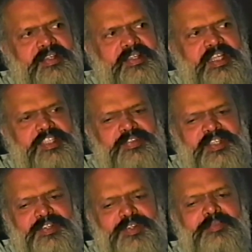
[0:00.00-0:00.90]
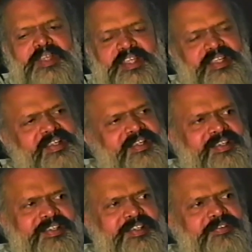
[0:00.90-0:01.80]
graduate into making
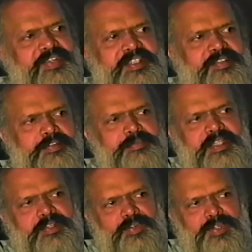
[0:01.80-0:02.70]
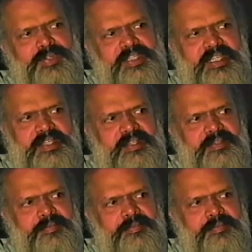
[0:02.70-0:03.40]
feature films and hold on there.